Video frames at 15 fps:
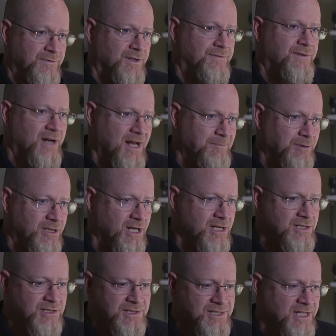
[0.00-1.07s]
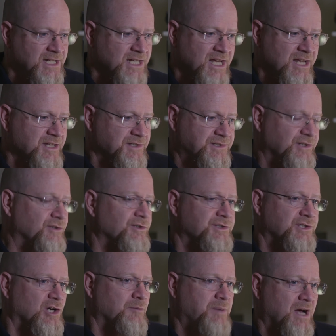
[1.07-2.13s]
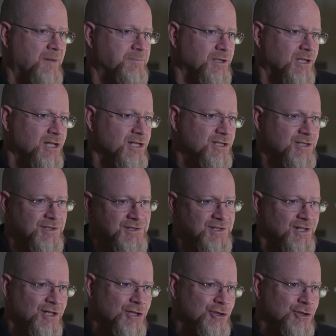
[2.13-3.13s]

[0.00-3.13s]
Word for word: of different applications. In sickle cell populations,